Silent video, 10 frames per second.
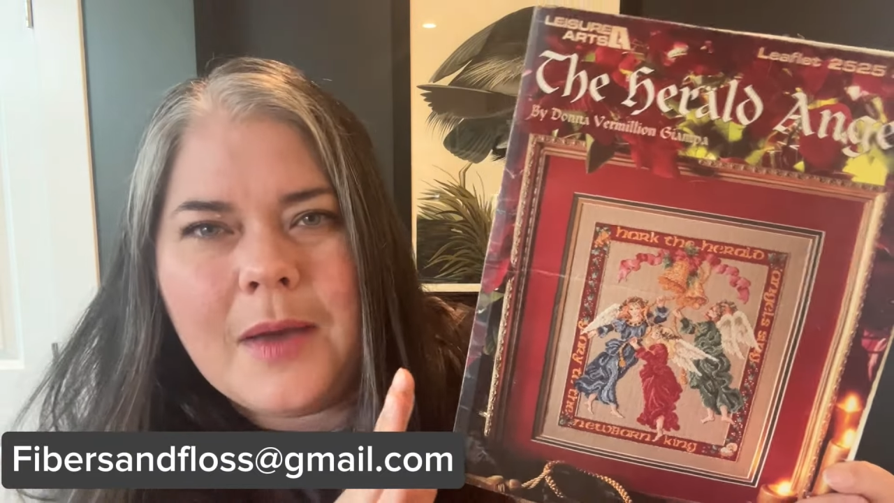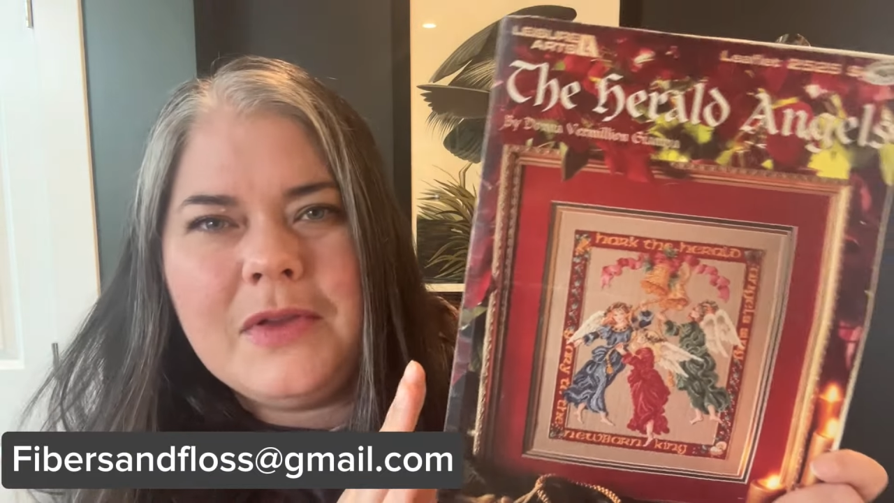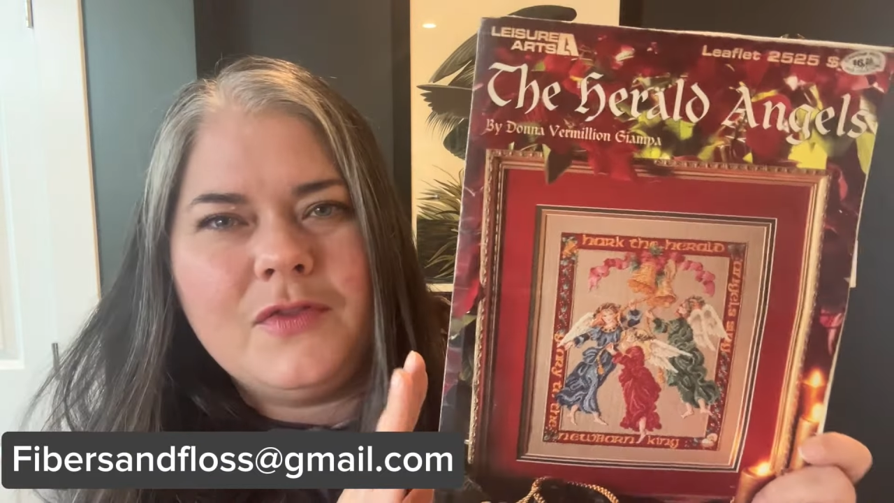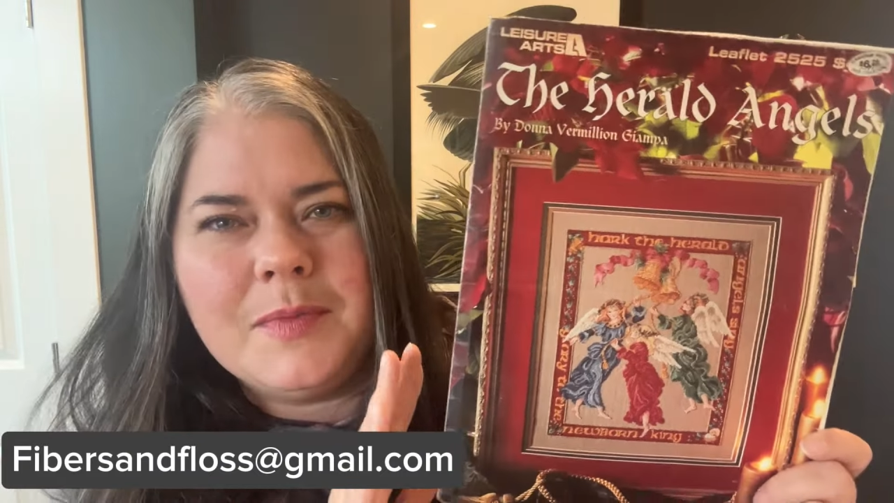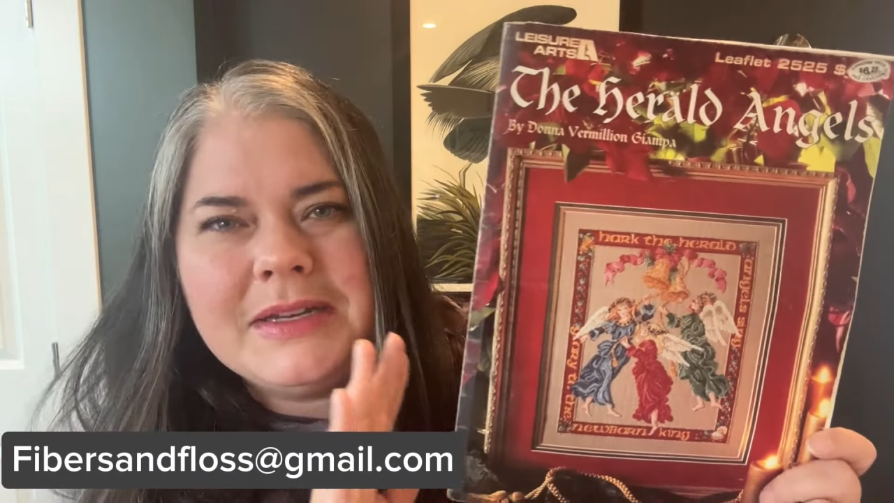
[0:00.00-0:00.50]
I
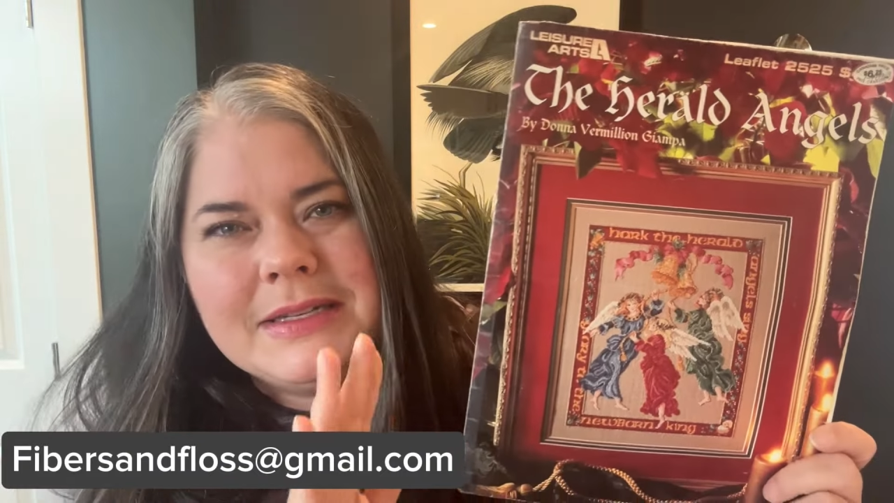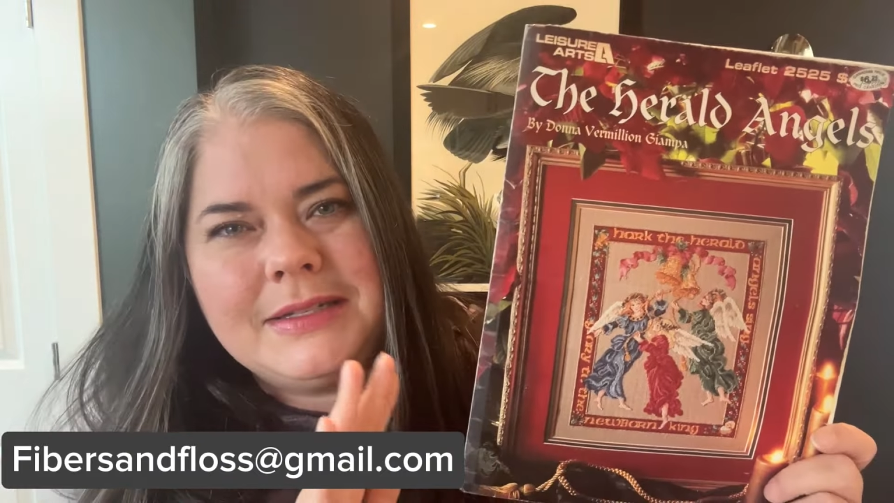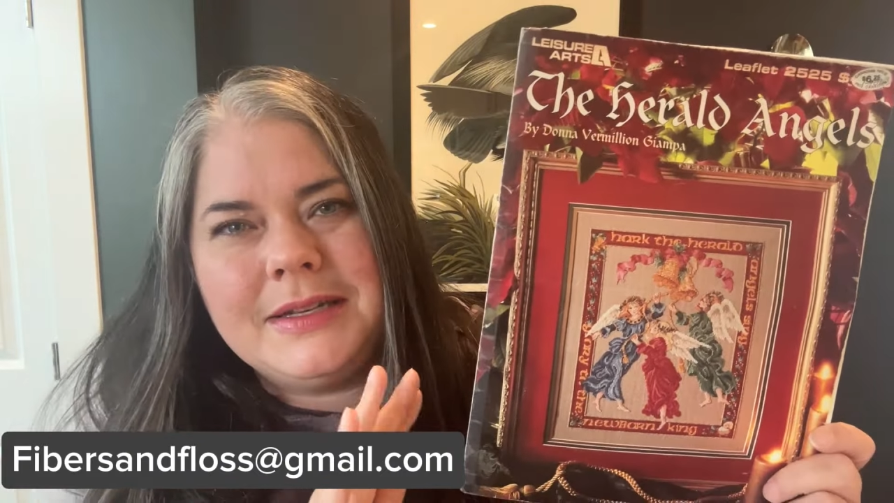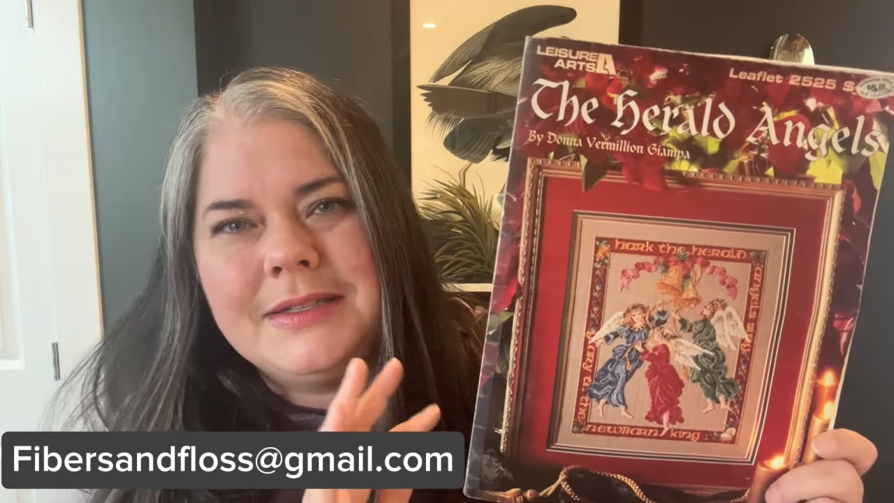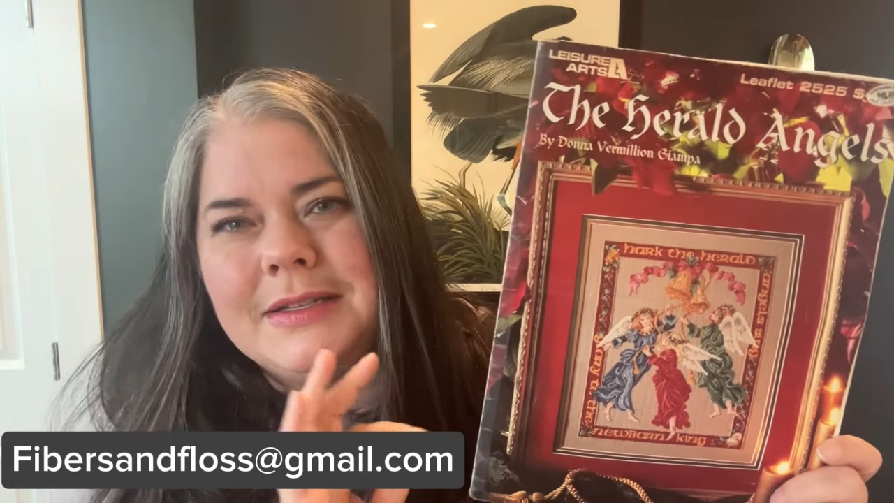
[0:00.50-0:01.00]
mean, from a
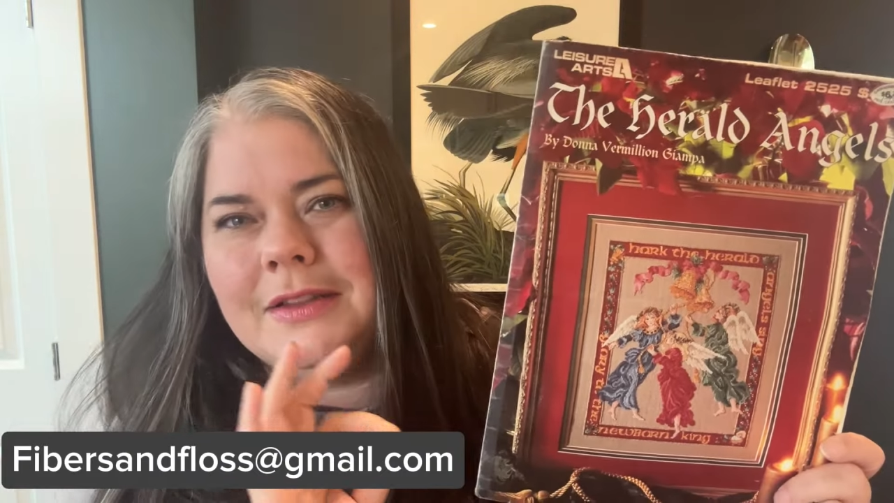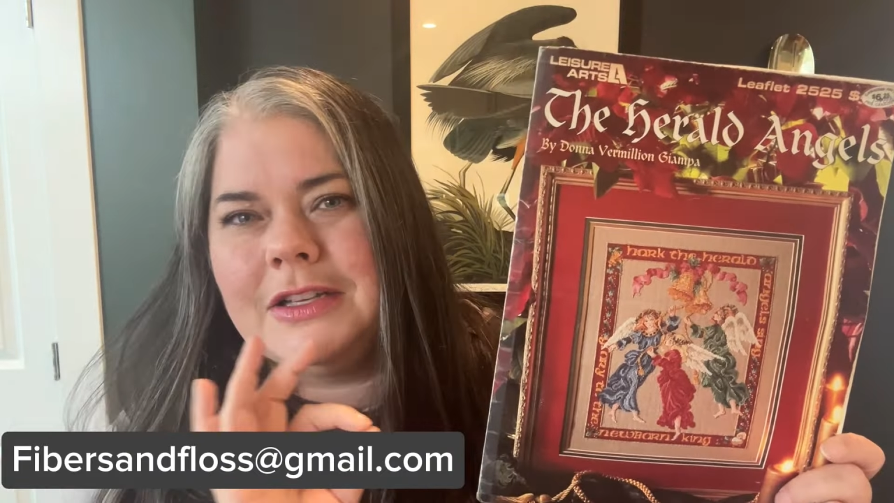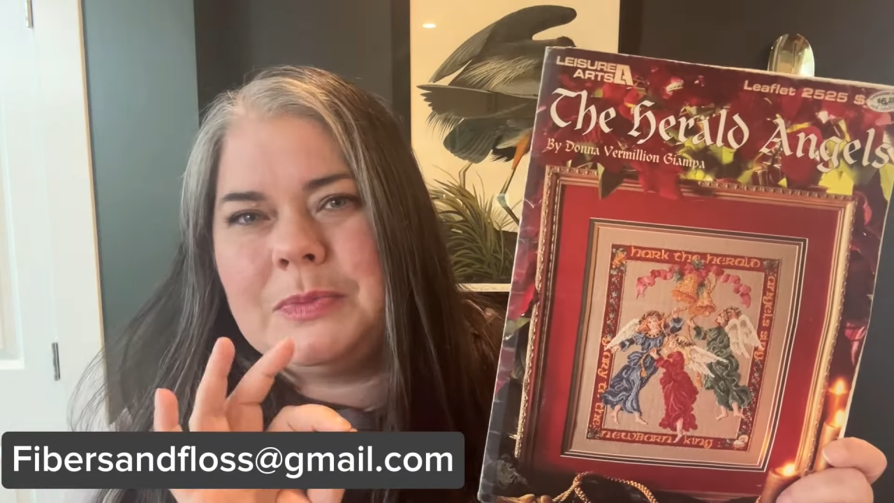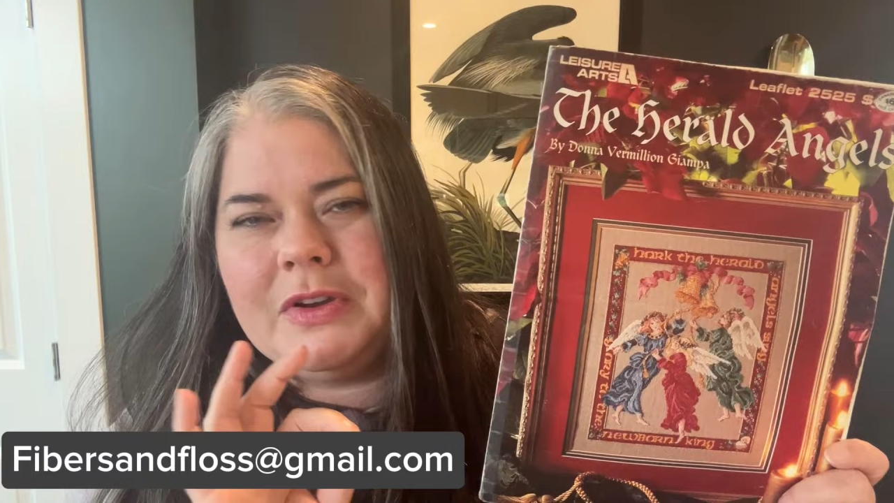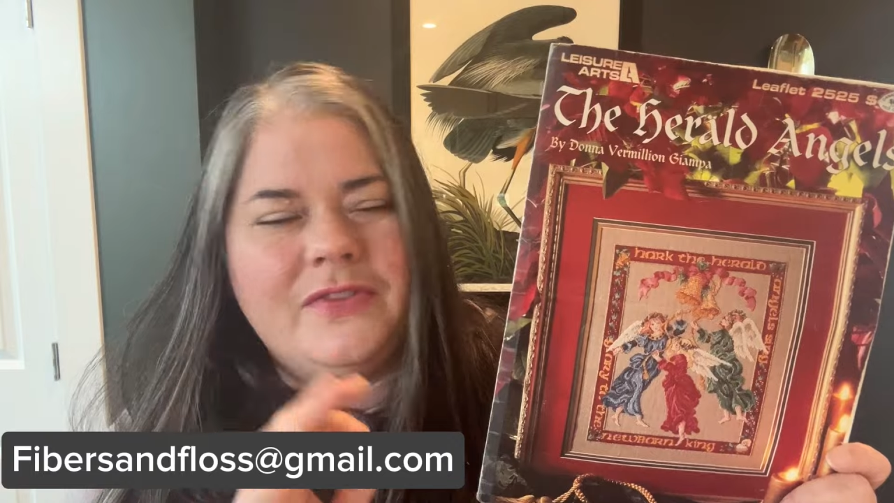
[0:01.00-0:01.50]
distance, it
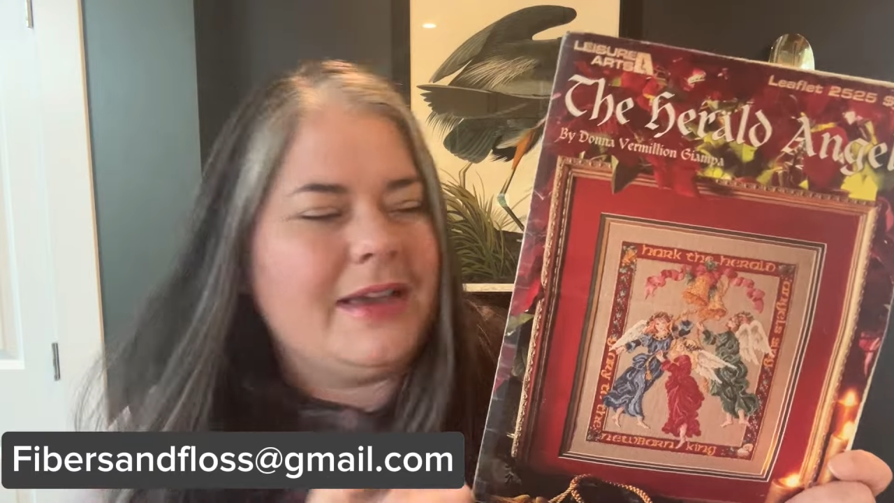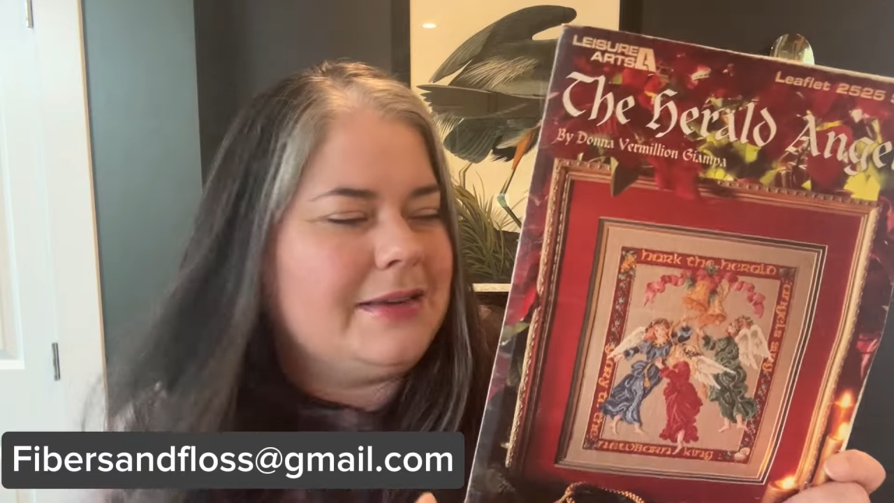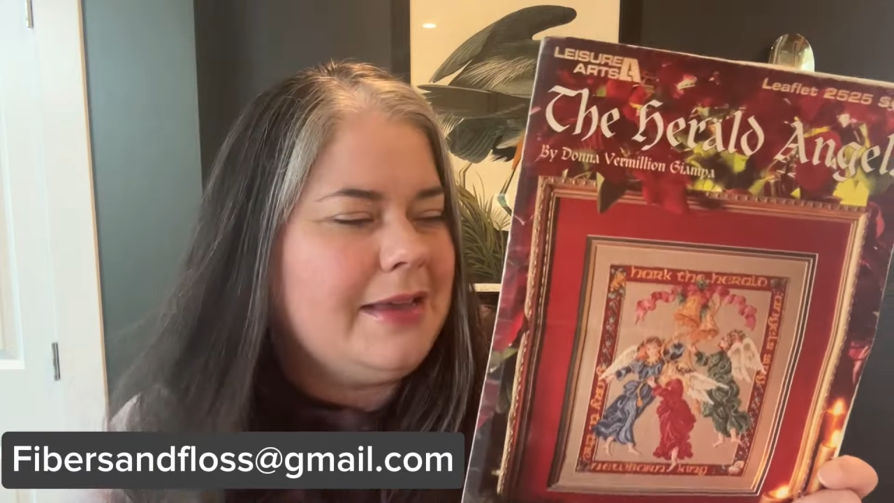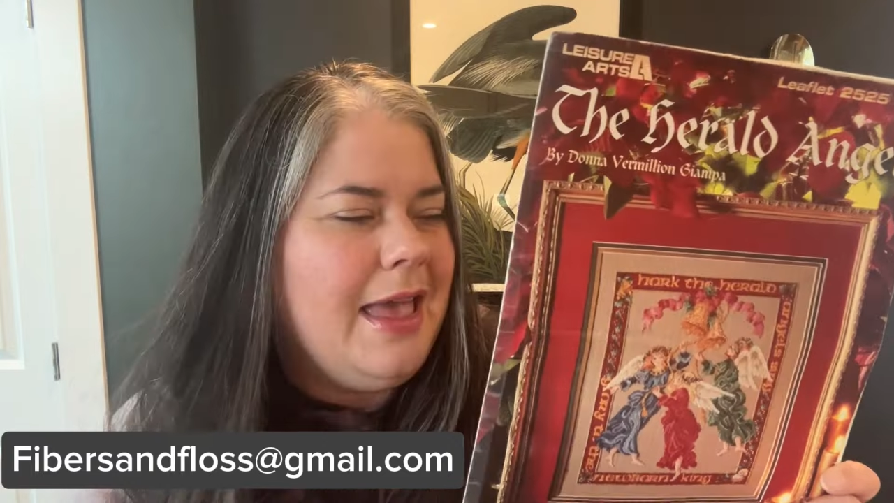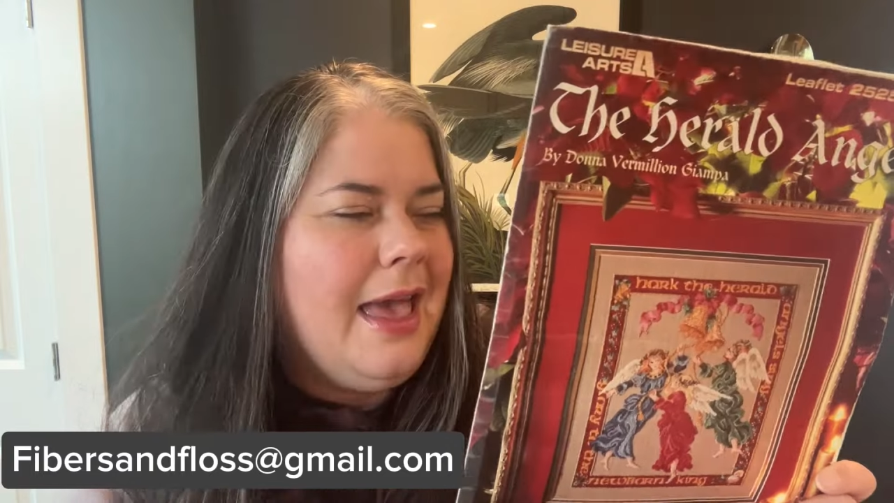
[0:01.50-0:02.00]
looks perfect.